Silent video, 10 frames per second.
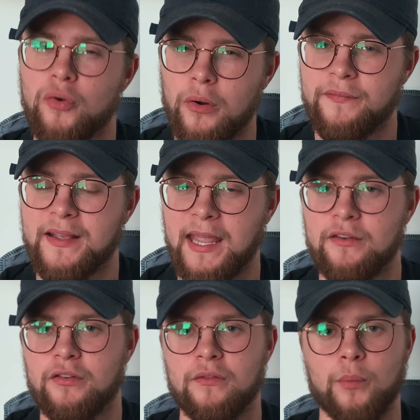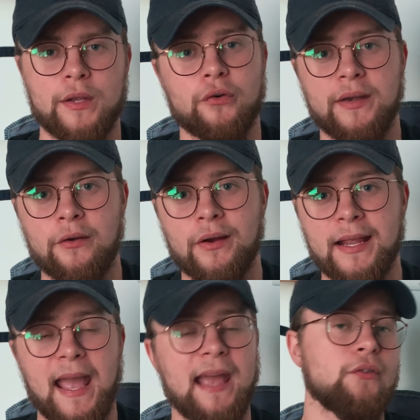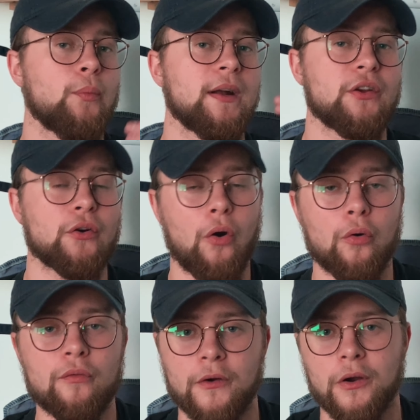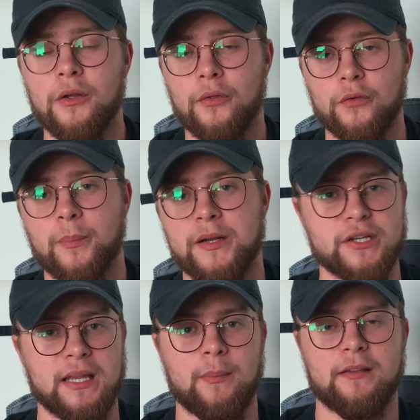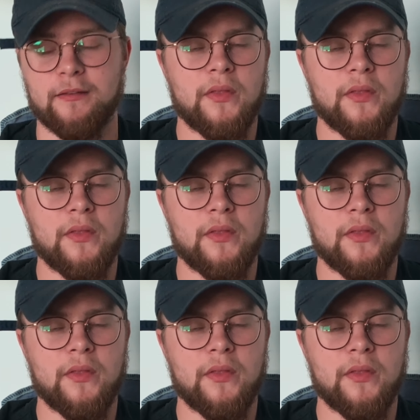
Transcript: notifications when you're nearing and when you're over those budget limits.